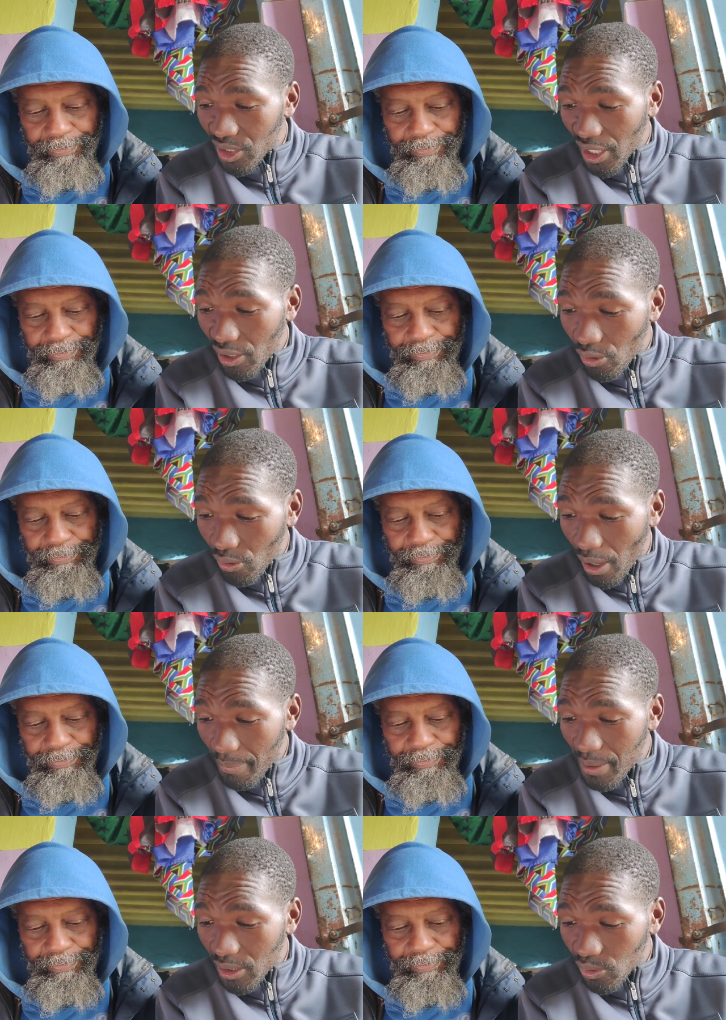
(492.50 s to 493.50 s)

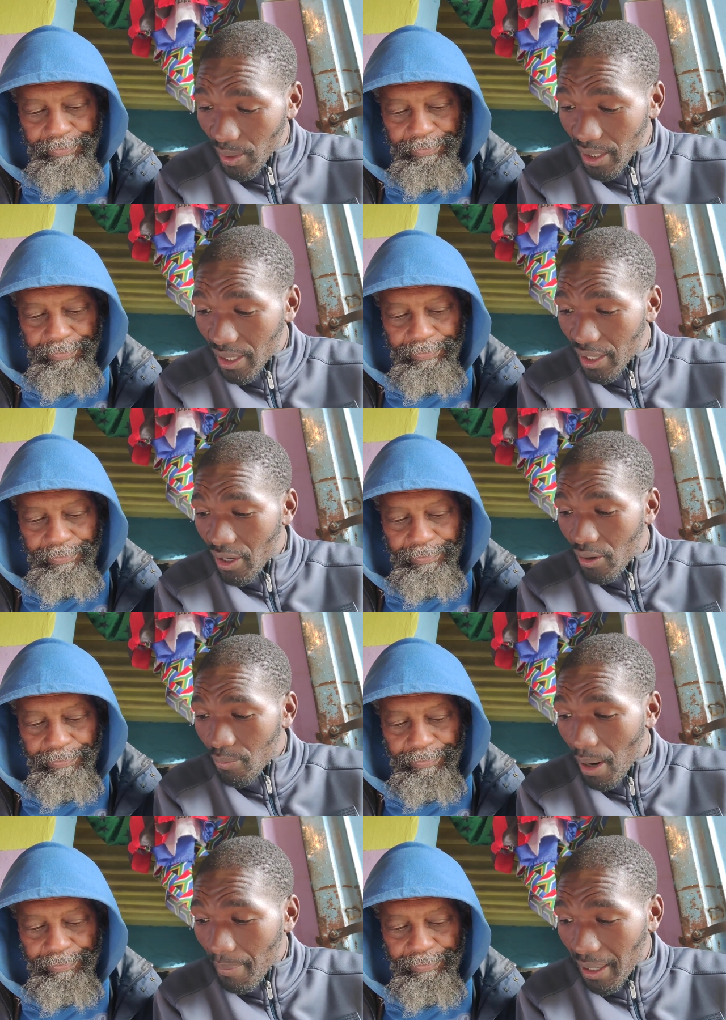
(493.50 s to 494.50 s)
Speaker 1: njengoku abizwe
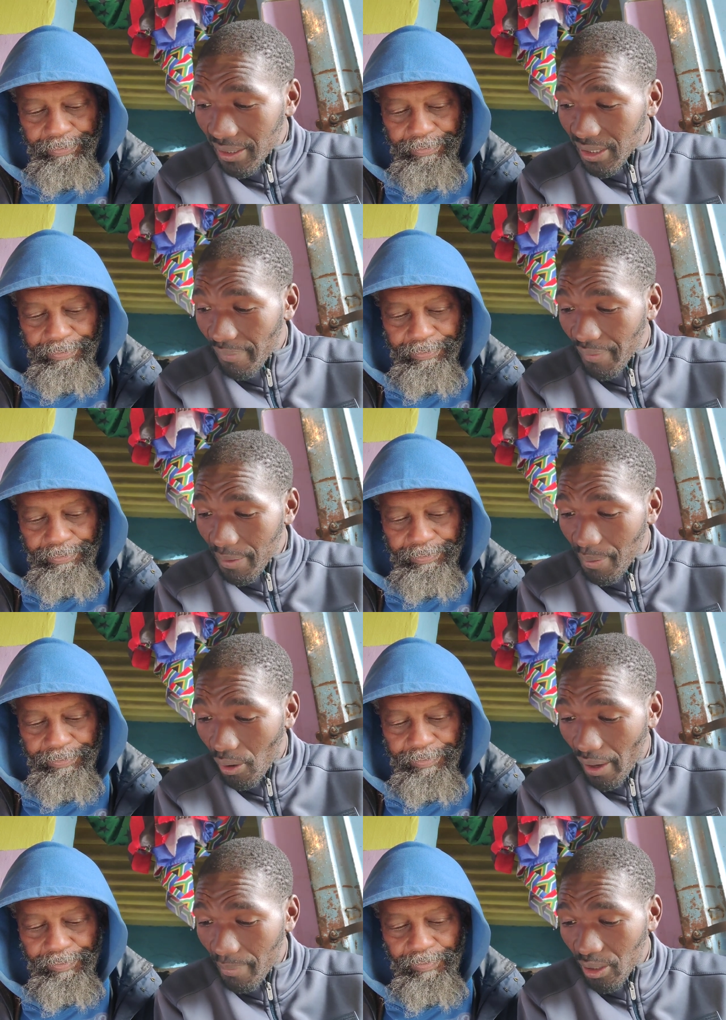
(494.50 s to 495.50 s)
uba makaseve
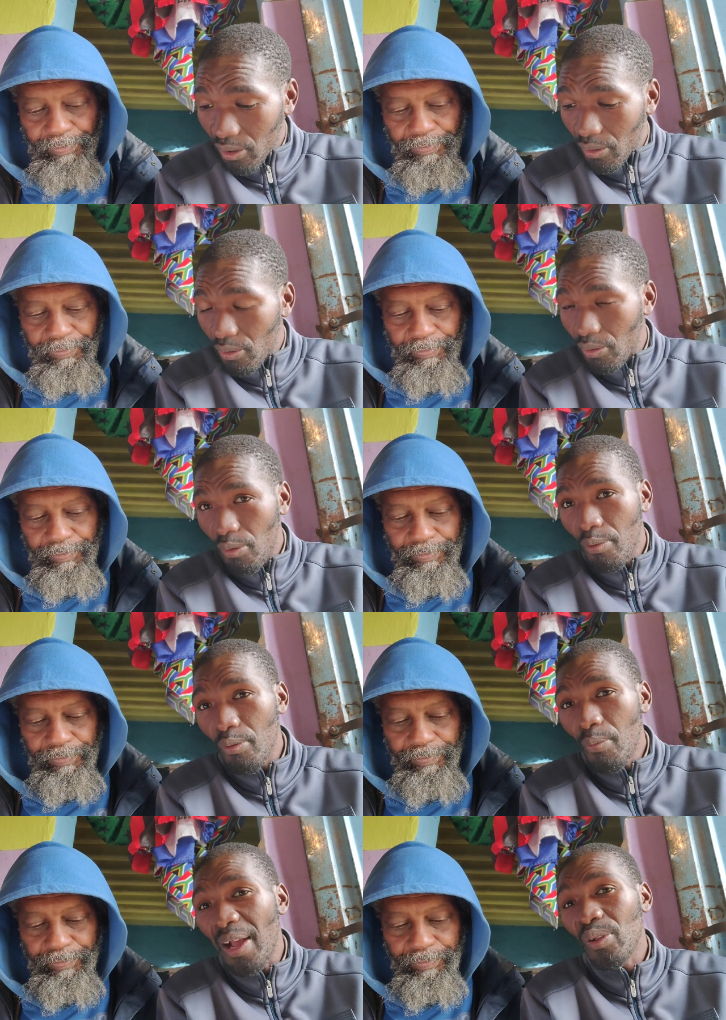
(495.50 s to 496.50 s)
yabantu
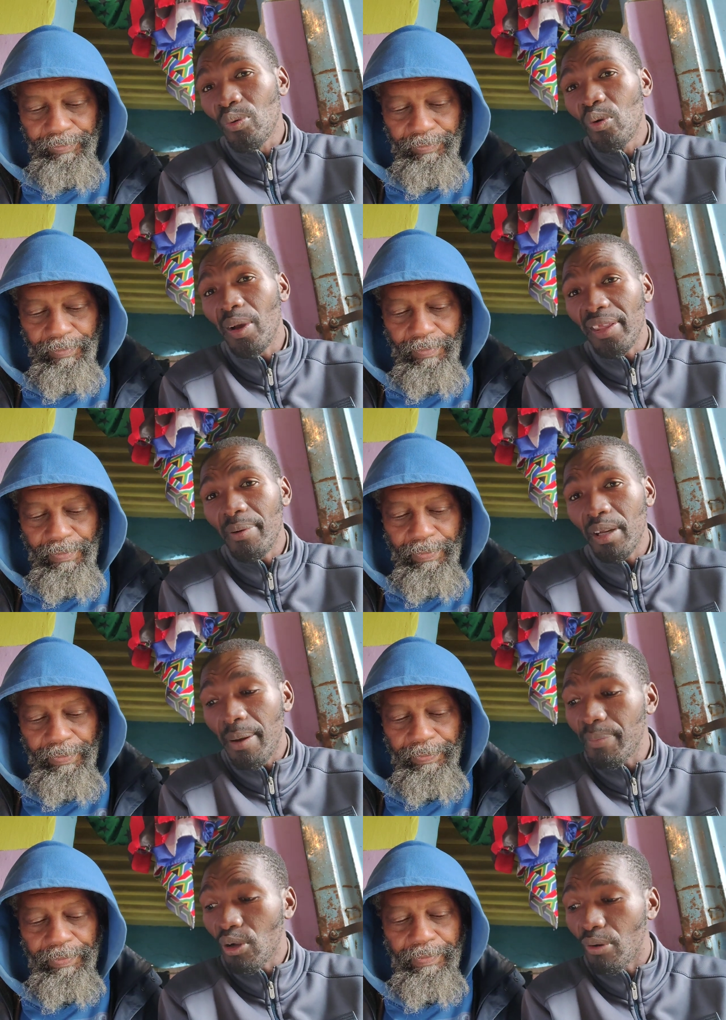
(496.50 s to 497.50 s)
yobandlululo okanye
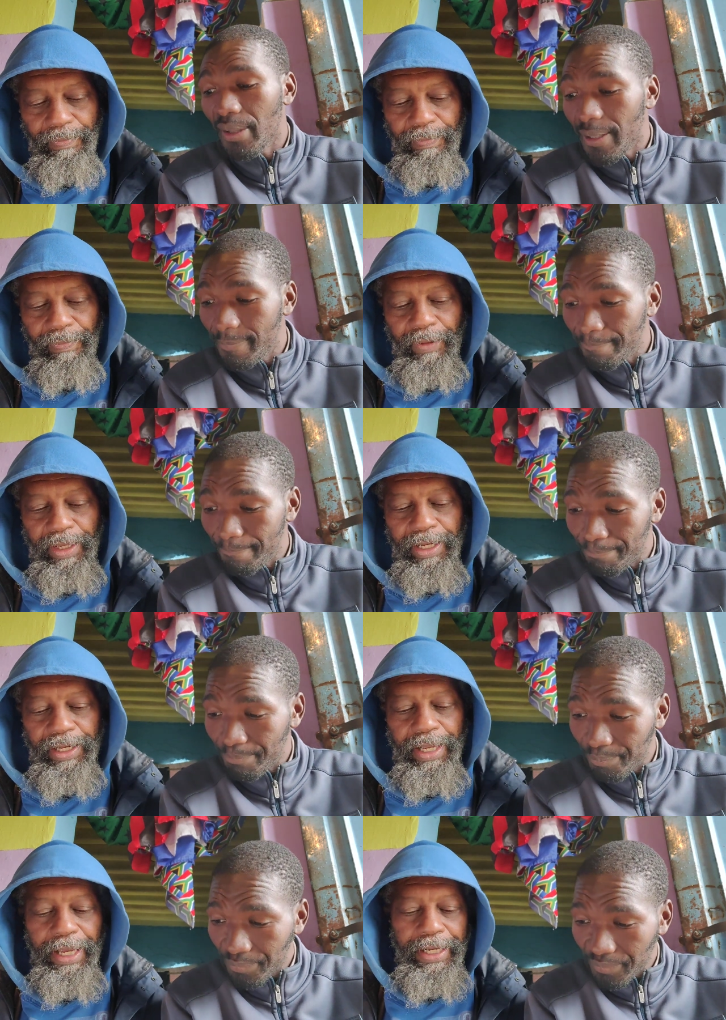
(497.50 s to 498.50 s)
abantu abamhlophe
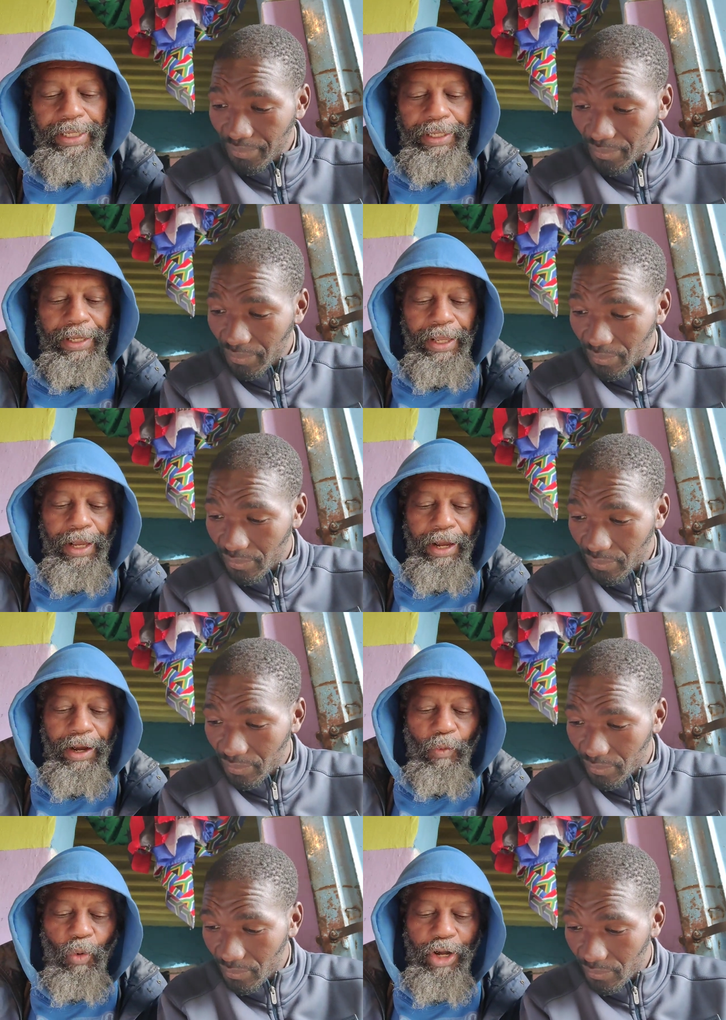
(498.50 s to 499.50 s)
Speaker 2: in any
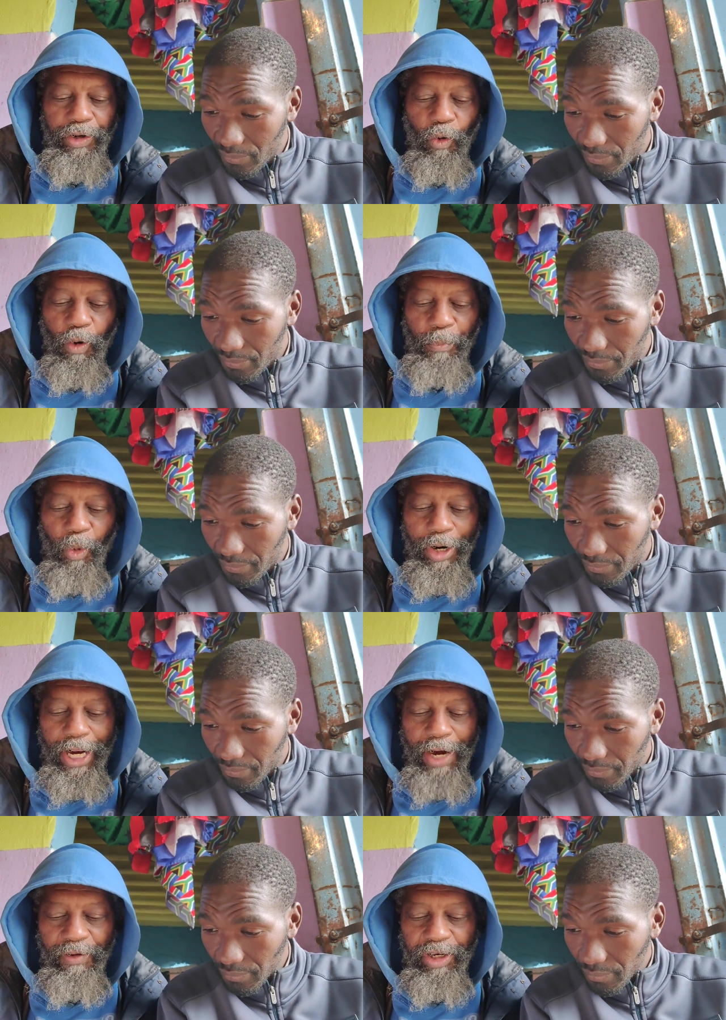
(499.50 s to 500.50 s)
uh, one or
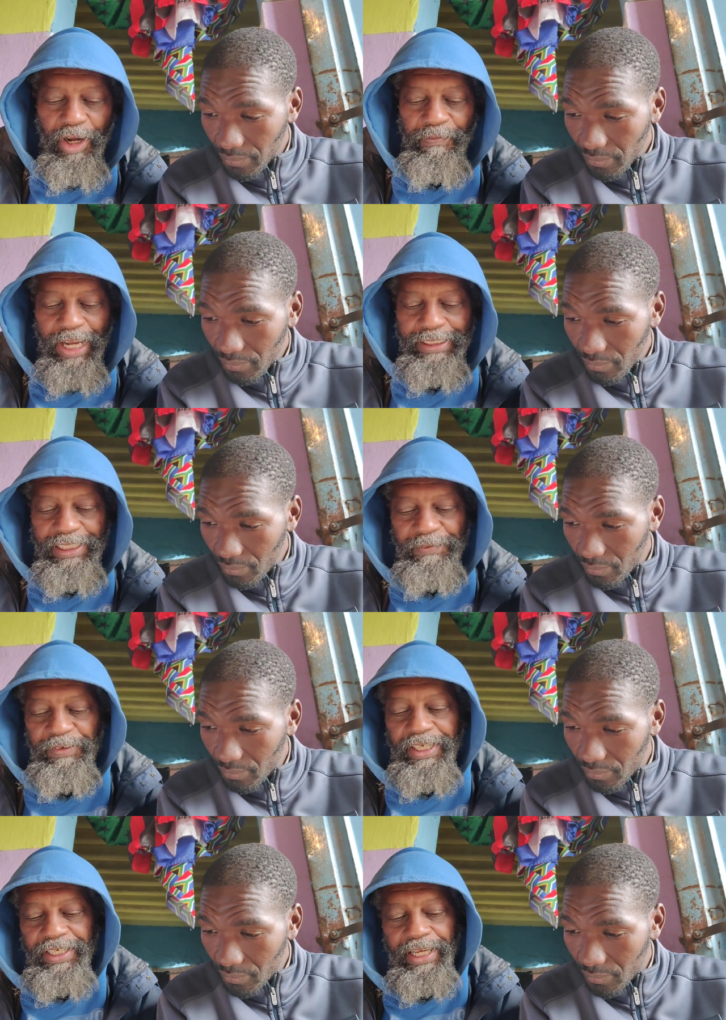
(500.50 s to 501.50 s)
more area of
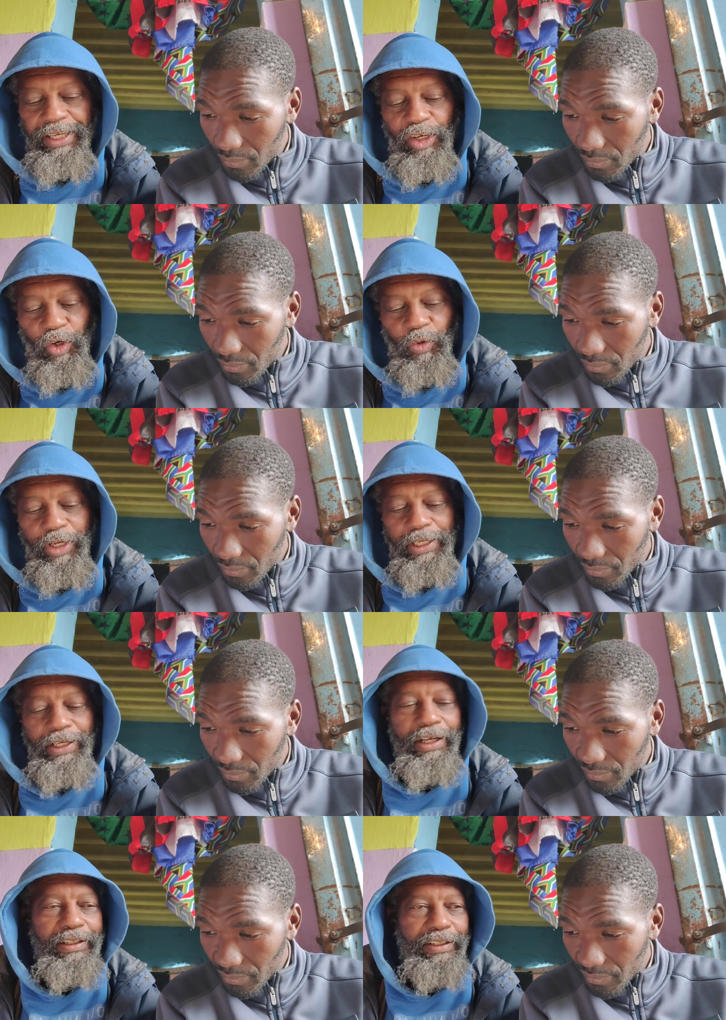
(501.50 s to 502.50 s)
activity,
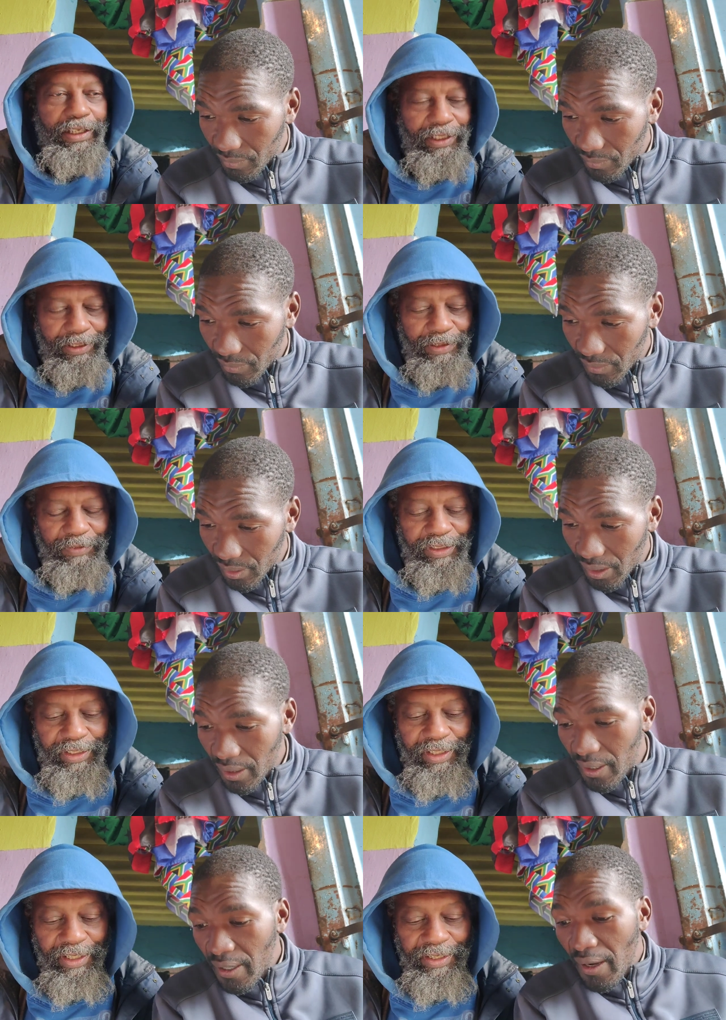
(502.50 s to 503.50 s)
including, and then he
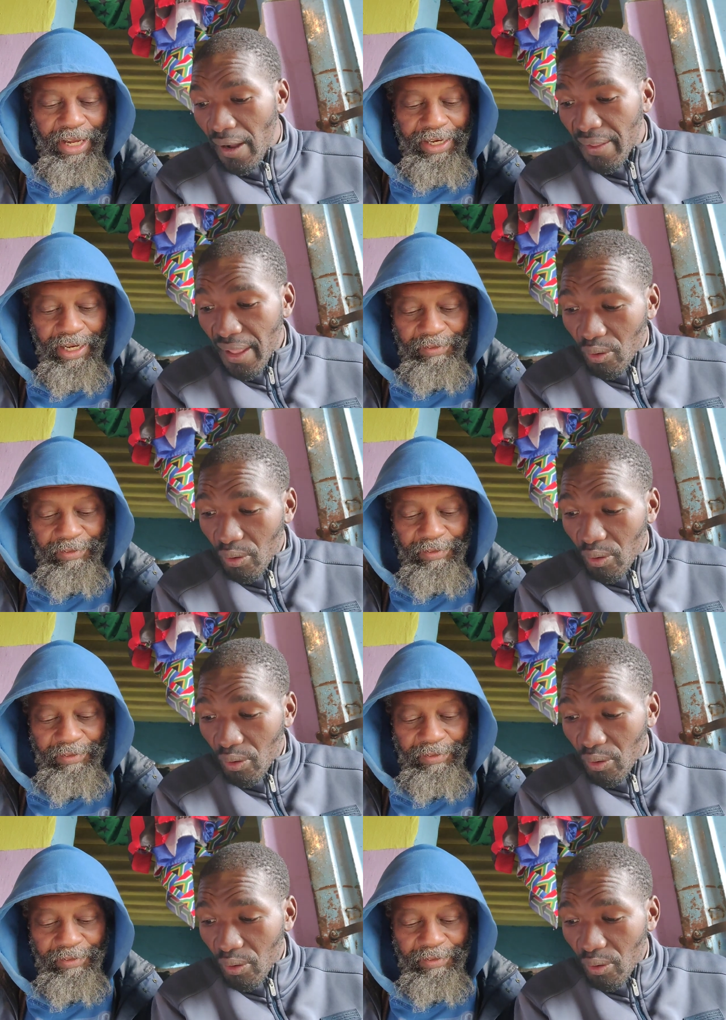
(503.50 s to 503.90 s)
gives the uh, nine